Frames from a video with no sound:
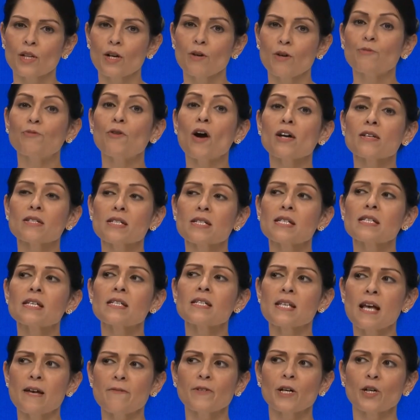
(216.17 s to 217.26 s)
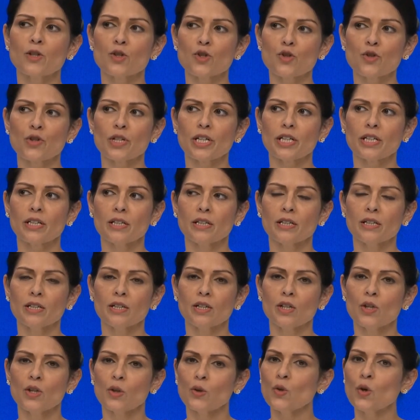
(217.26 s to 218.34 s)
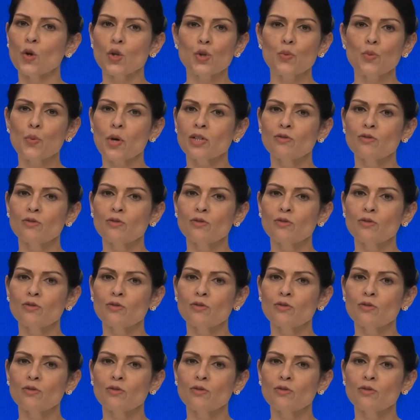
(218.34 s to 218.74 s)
France is a safe country, not